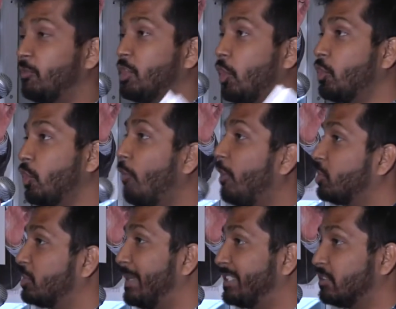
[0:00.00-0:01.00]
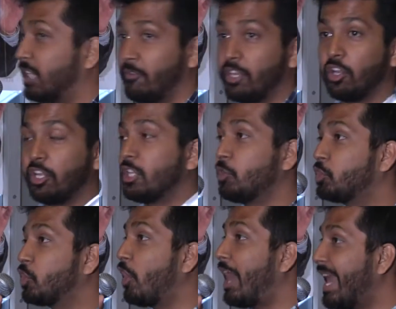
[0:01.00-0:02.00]
We don't know what those methods are. We're going to
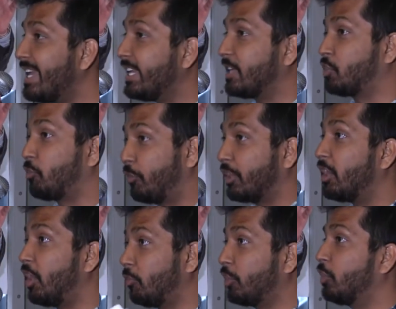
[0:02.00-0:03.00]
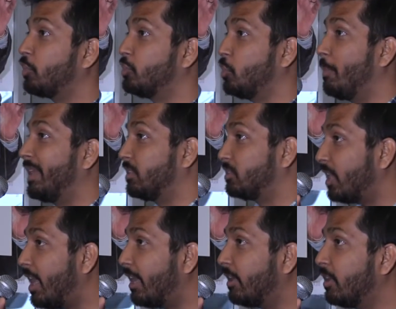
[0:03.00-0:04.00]
use your ideas to figure out what those new methods
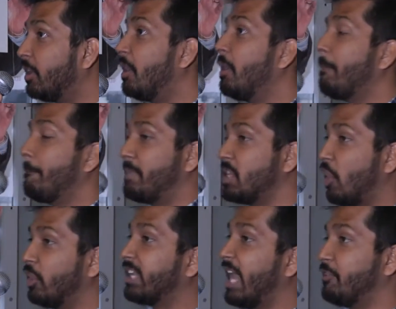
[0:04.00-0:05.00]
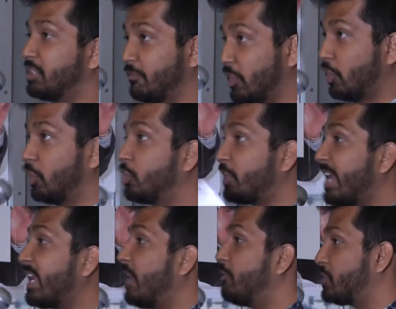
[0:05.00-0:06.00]
are beyond canvassing. We're going to
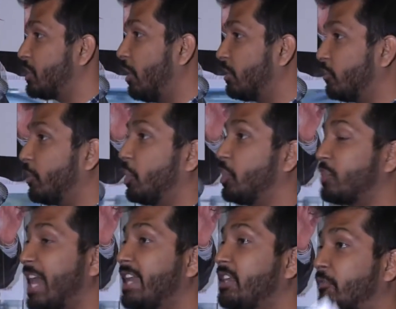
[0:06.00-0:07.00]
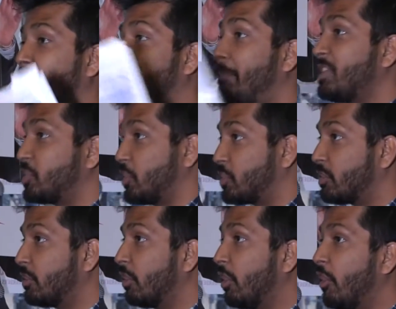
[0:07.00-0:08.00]
try canvassing also. We're going to try different pitches.